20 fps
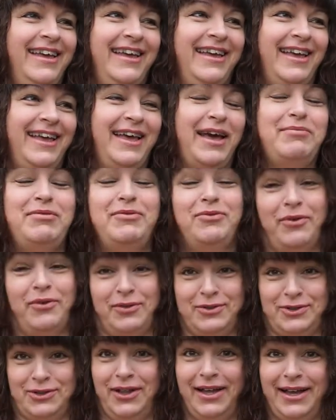Happy 4th
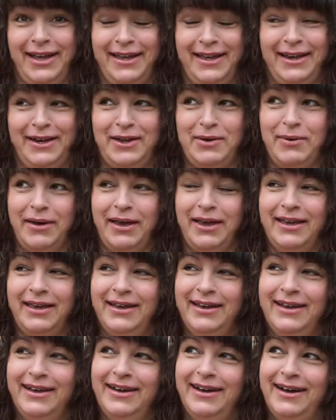of July, anyway,
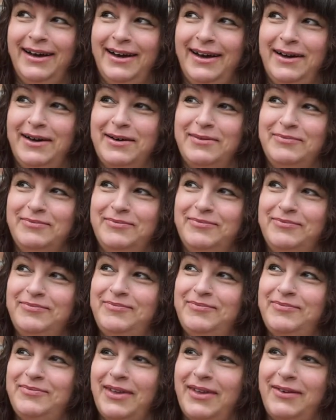
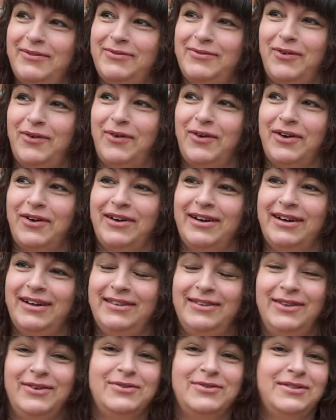for
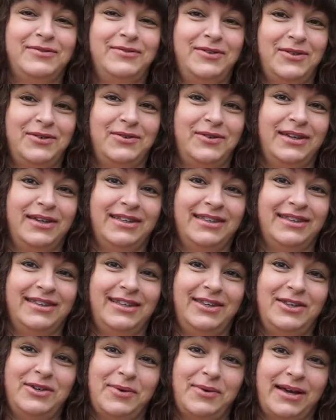those of you in the
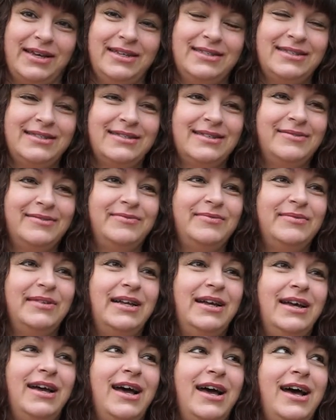U.S.
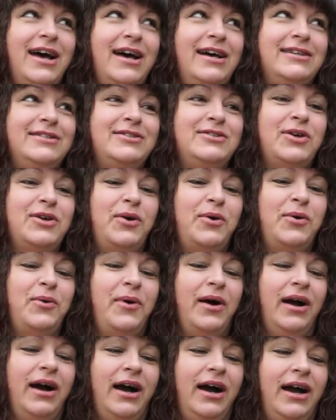
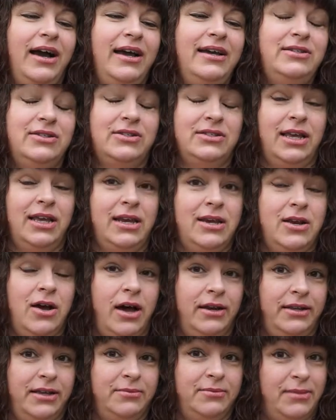So I just
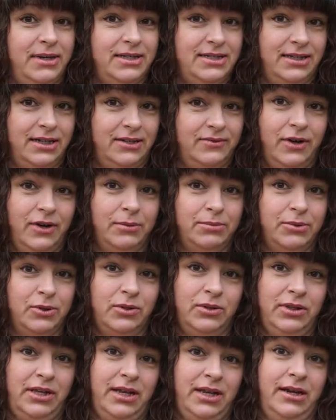cannot get myself up
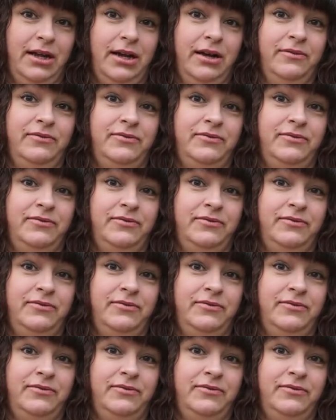early enough